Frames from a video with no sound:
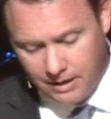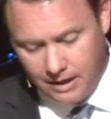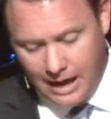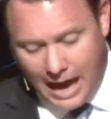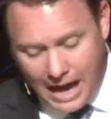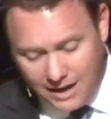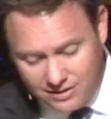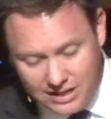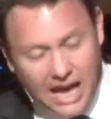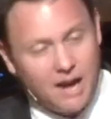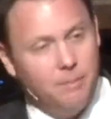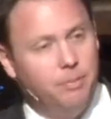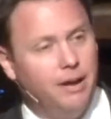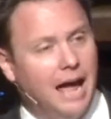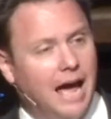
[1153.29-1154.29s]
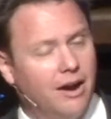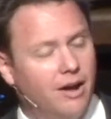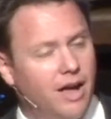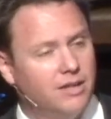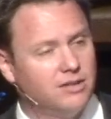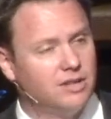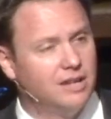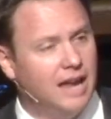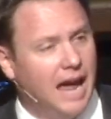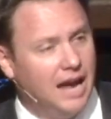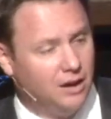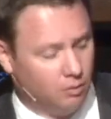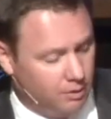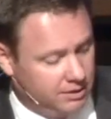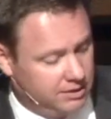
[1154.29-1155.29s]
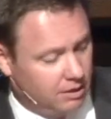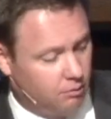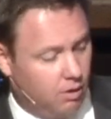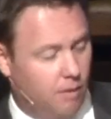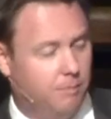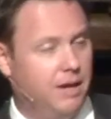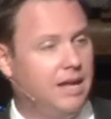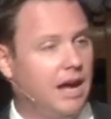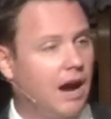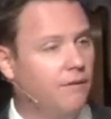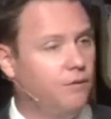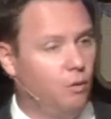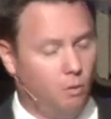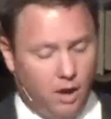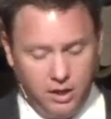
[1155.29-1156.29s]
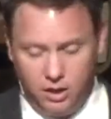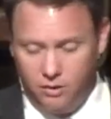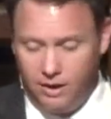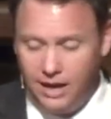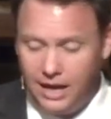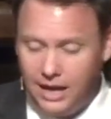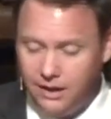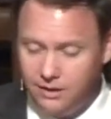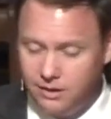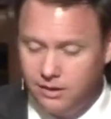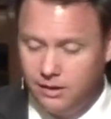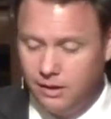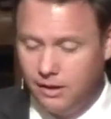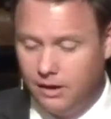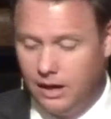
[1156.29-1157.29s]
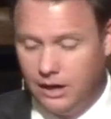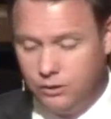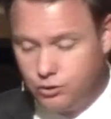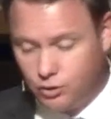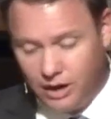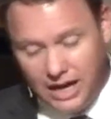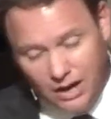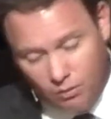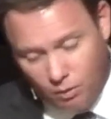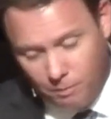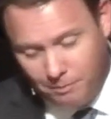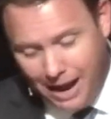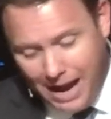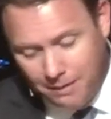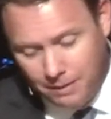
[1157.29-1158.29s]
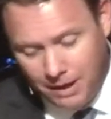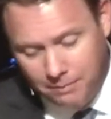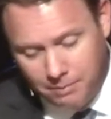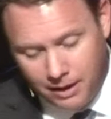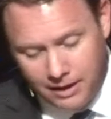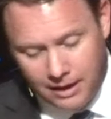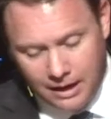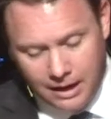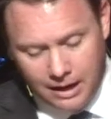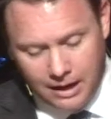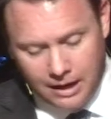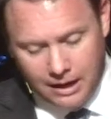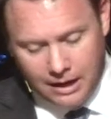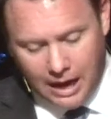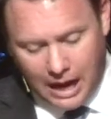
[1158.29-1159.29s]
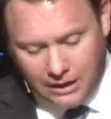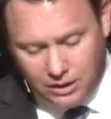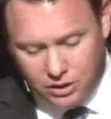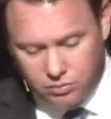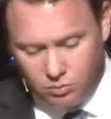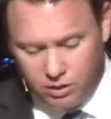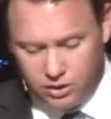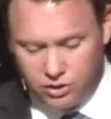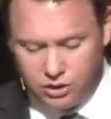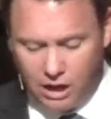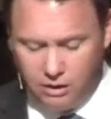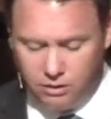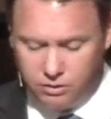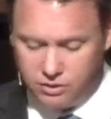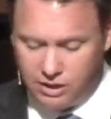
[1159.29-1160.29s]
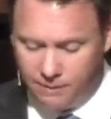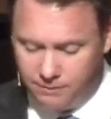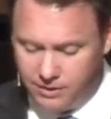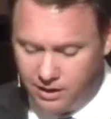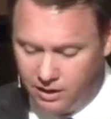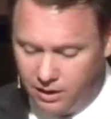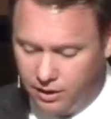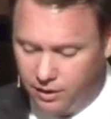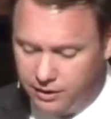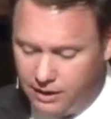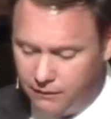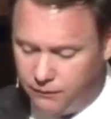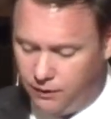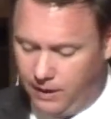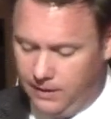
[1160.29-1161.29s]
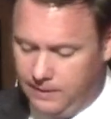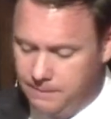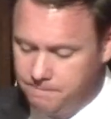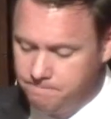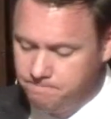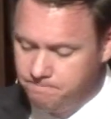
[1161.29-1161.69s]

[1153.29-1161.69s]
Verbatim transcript: How does that apply to us today? Do we say, well, be careful what you eat and drink? Well, maybe, but I just want to show you something a little different.